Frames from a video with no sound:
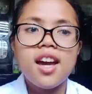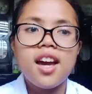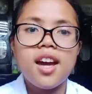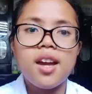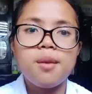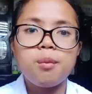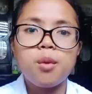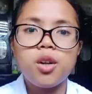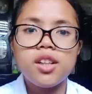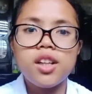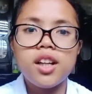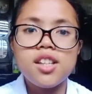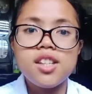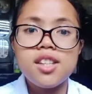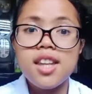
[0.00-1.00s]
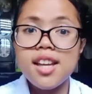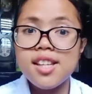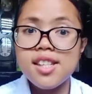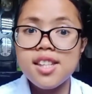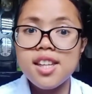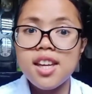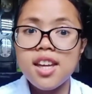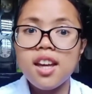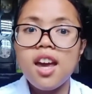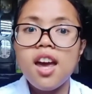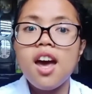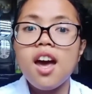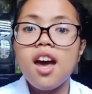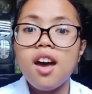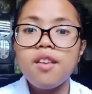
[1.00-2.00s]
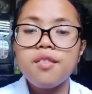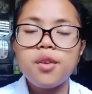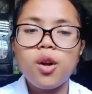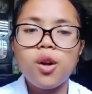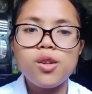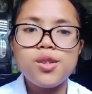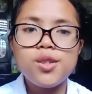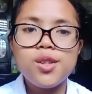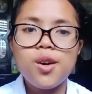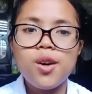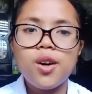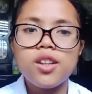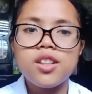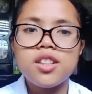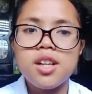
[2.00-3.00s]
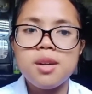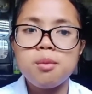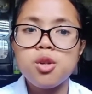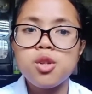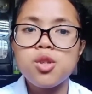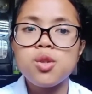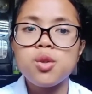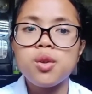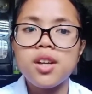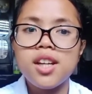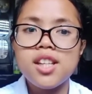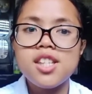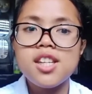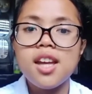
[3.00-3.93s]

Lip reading: and model testing have also contributed to its